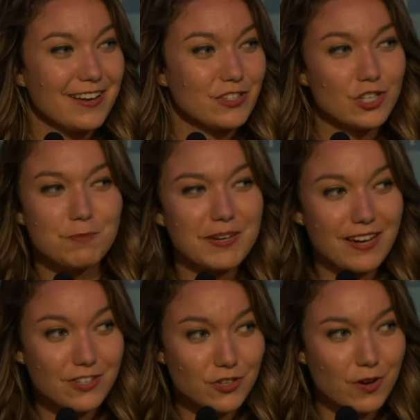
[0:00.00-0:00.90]
Just
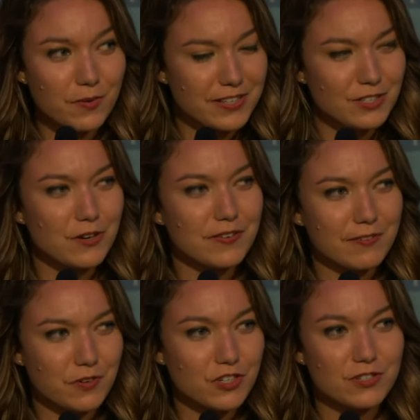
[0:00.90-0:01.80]
because you go to a
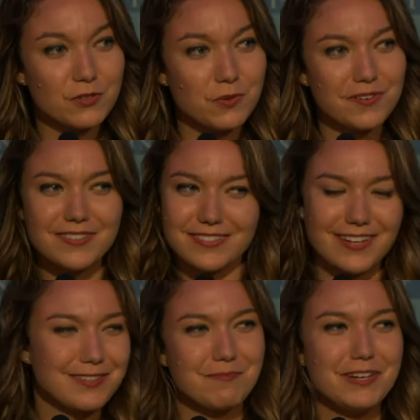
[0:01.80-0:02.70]
conservative Christian school
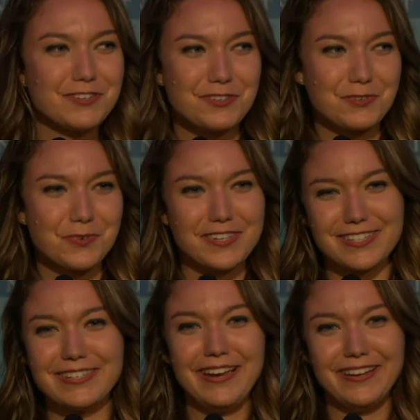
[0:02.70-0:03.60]
doesn't mean your school
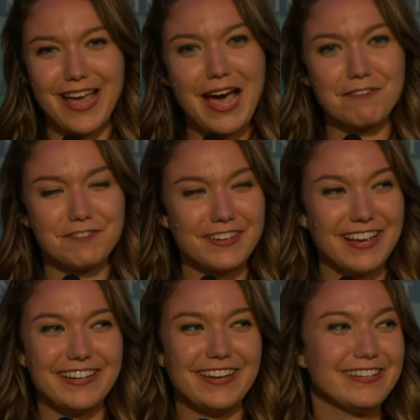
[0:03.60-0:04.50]
doesn't need YAF,
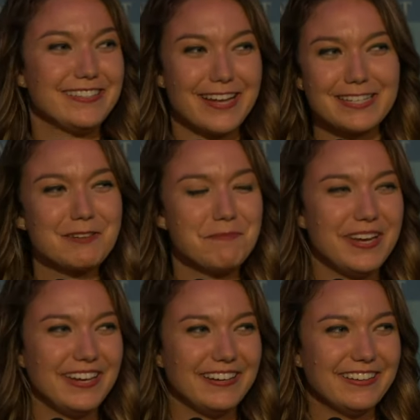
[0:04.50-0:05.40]
and it doesn't
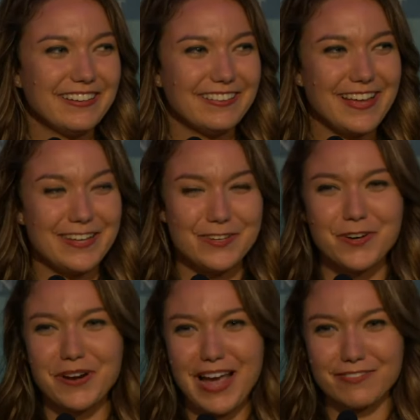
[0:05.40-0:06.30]
mean that you
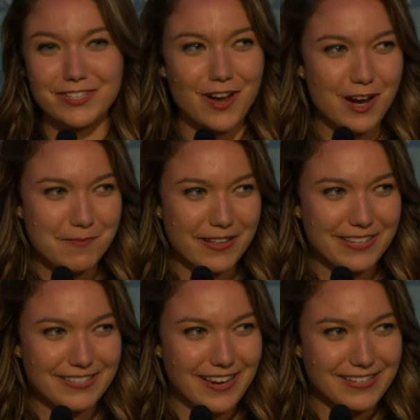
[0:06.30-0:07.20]
don't have to talk about
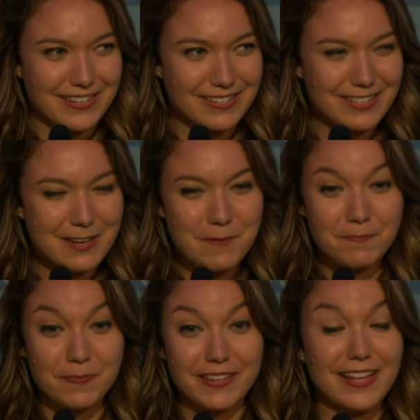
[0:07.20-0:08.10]
these ideas.
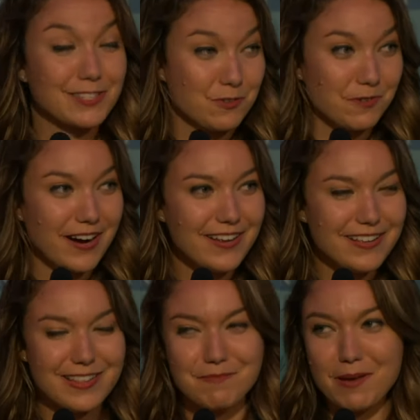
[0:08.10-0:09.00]
That's great
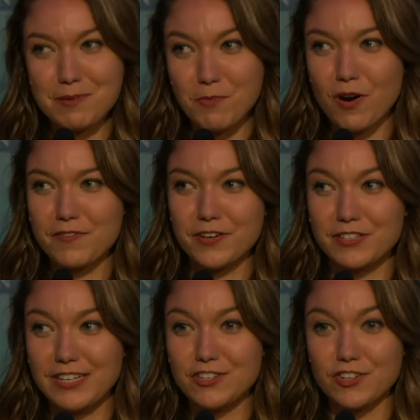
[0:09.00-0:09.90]
that maybe more of your
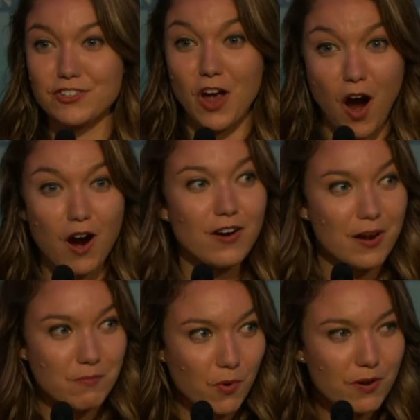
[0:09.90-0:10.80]
teachers are
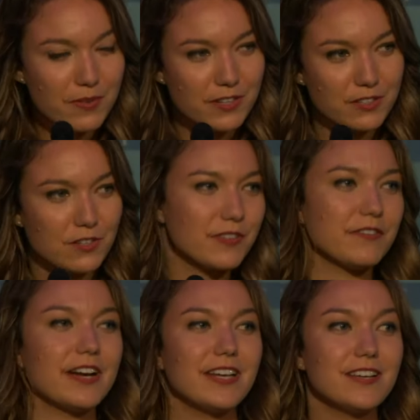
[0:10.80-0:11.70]
on board with
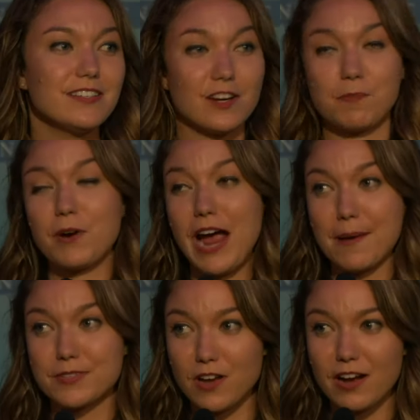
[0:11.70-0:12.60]
conservative ideas and are
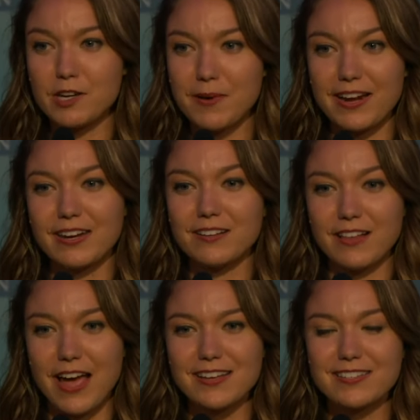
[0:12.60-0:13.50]
perhaps talking about it in
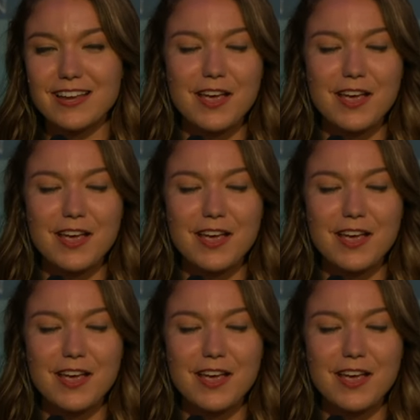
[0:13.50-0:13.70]
class,